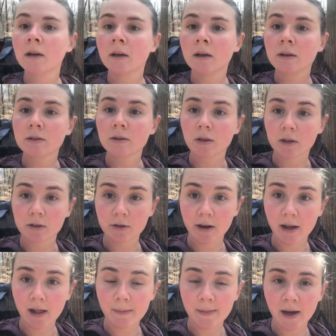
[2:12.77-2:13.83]
So the trail
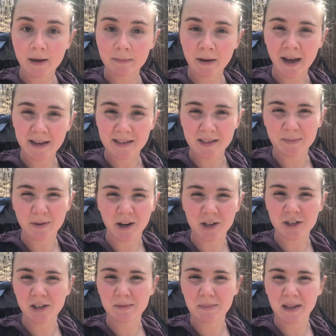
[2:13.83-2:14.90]
I'm on has to
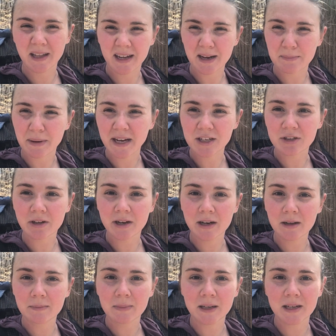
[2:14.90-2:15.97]
partially be like a bike trail
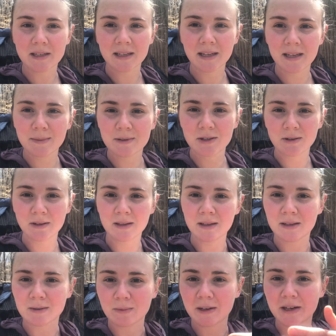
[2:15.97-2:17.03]
because it keeps doing
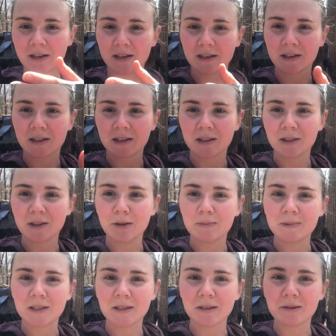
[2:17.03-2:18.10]
these weird
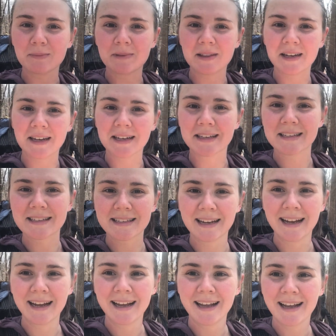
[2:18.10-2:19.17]
loop-de-loop things.
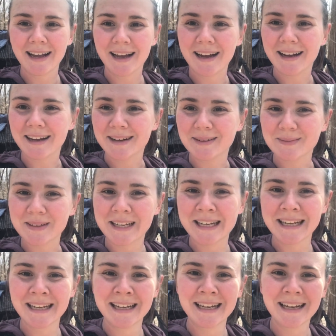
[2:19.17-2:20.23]
But
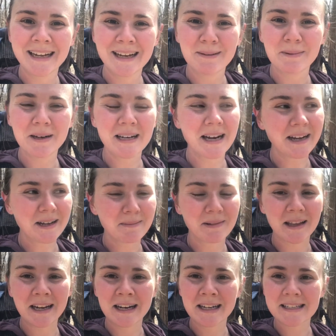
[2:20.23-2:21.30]
not
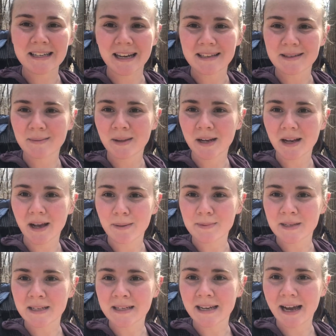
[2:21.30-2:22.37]
complaining, it's got some little ups
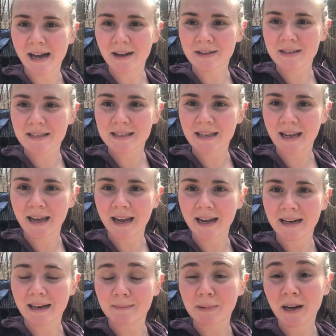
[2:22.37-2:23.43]
and downs, and
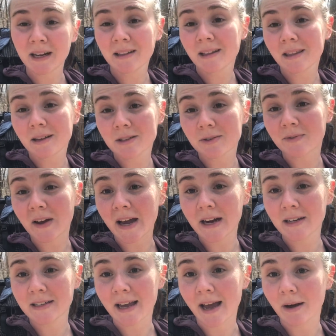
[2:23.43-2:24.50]
apparently there's a fire
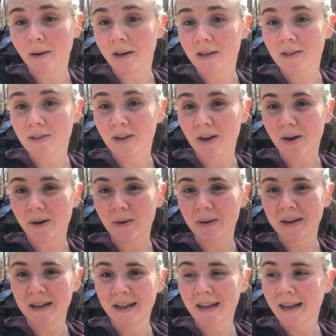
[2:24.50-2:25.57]
tower, so
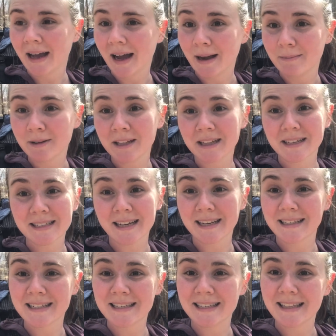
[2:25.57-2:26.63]
I'm really excited
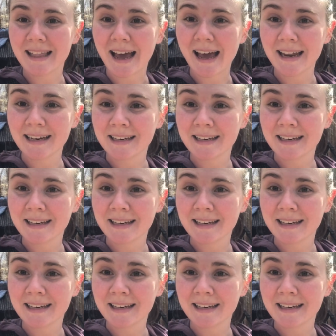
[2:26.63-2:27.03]
to see that.